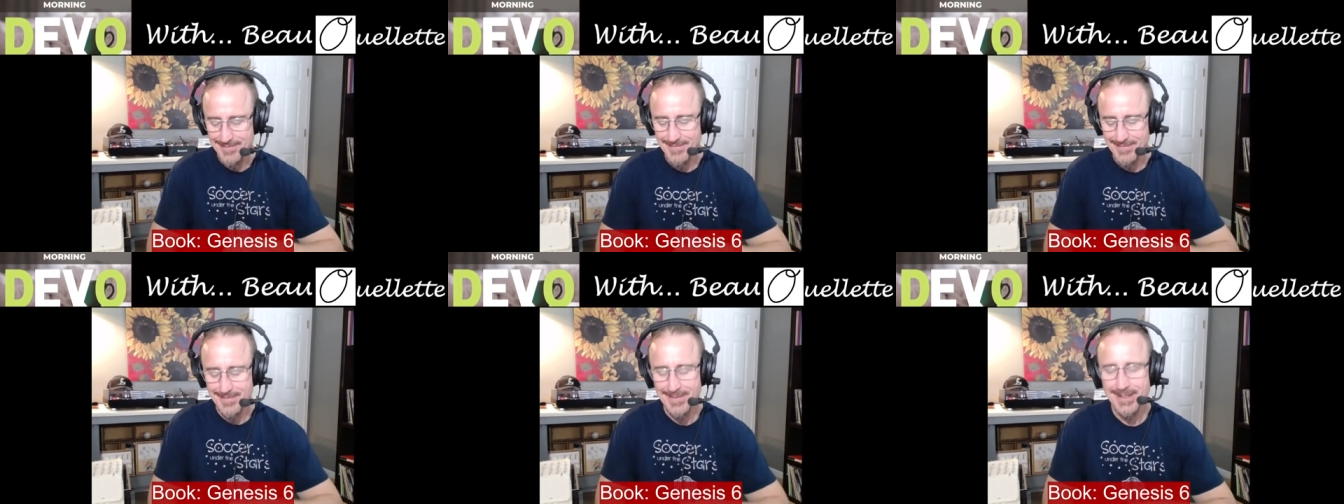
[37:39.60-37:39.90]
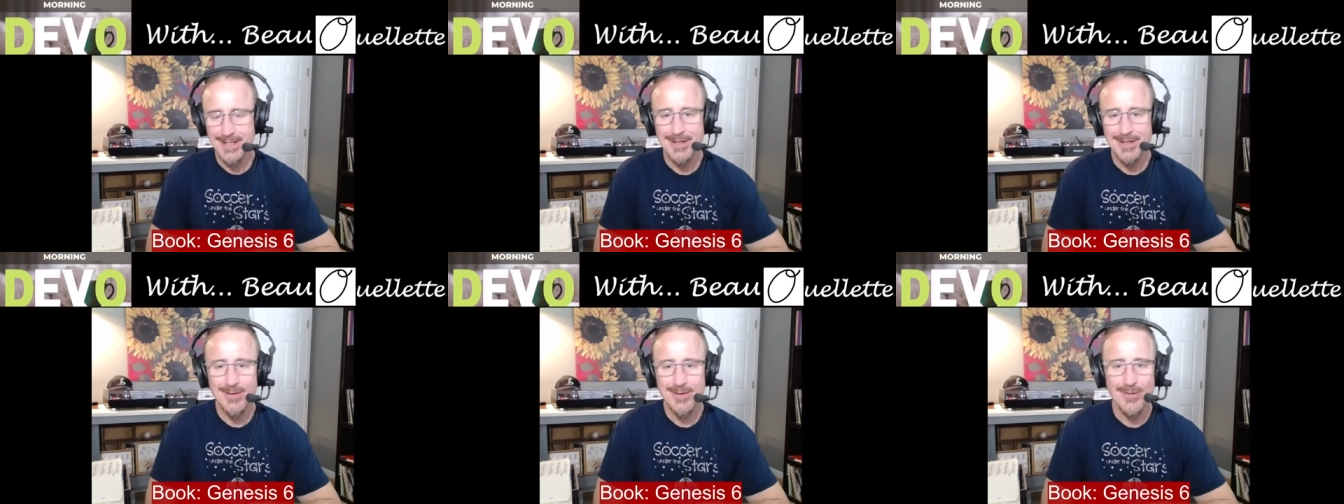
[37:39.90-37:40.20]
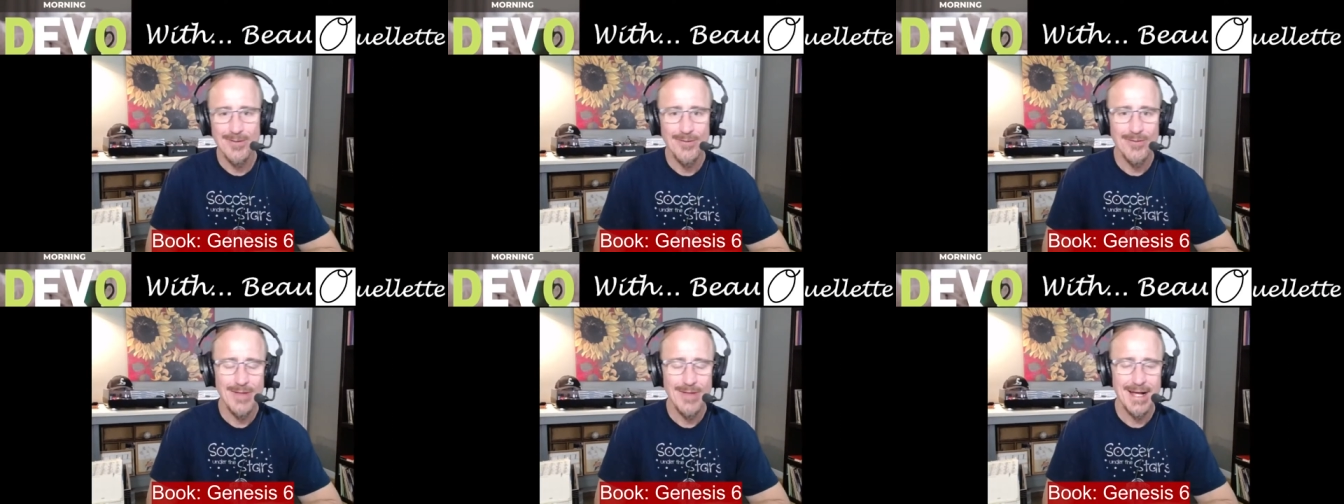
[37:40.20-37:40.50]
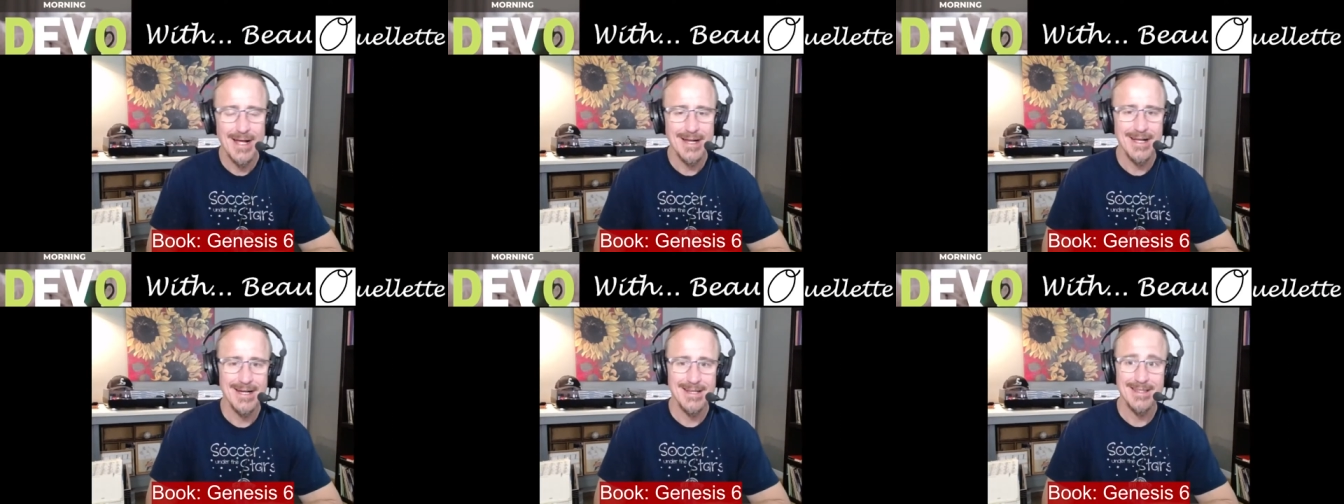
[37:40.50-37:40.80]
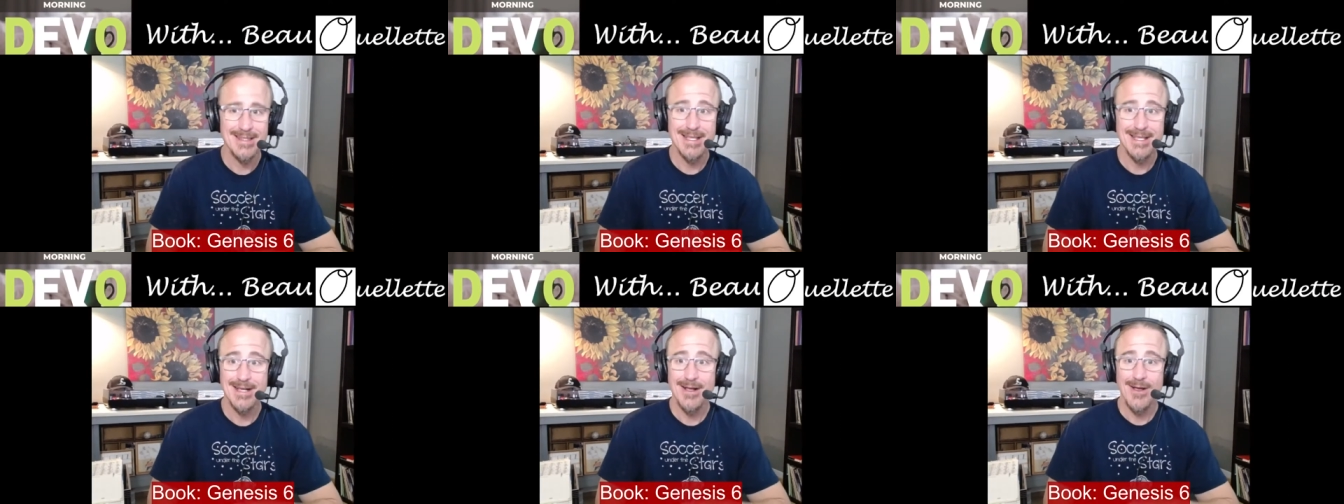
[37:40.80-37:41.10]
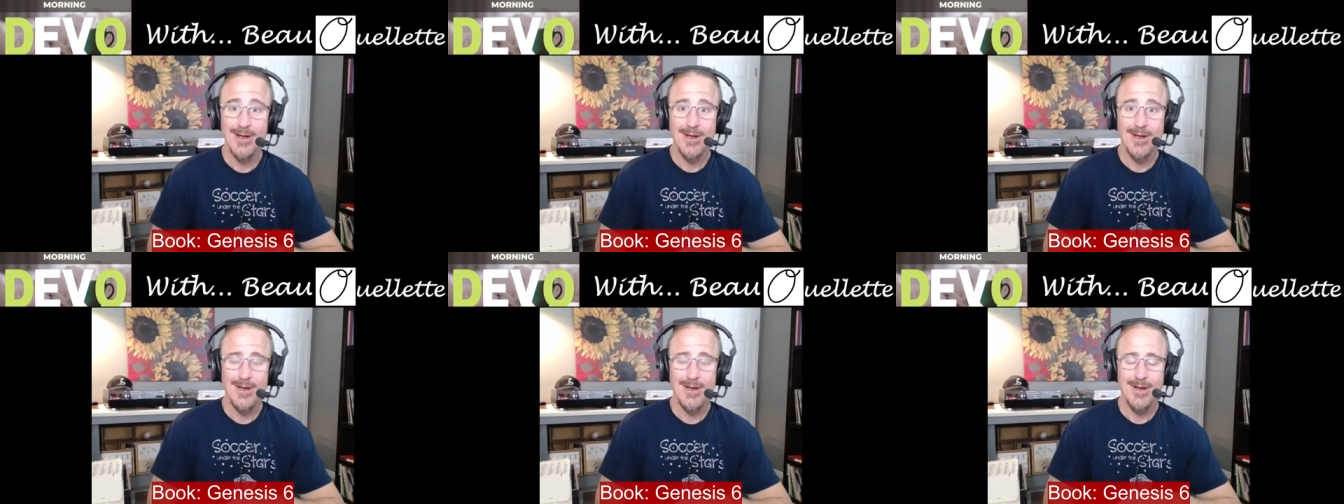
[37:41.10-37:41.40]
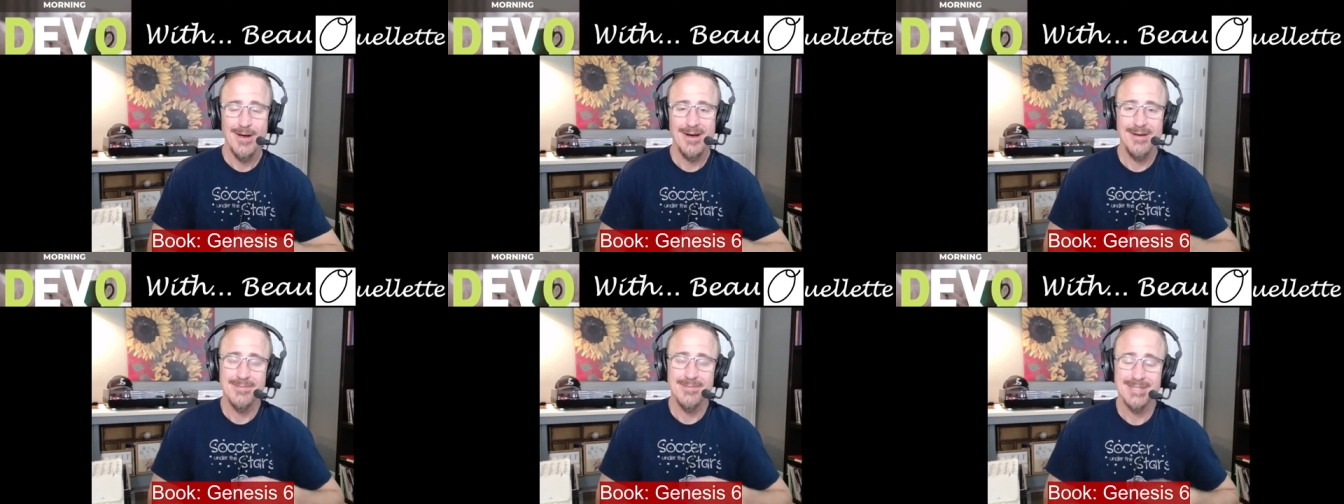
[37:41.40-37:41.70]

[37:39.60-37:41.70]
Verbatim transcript: you know that kind of thing. Um,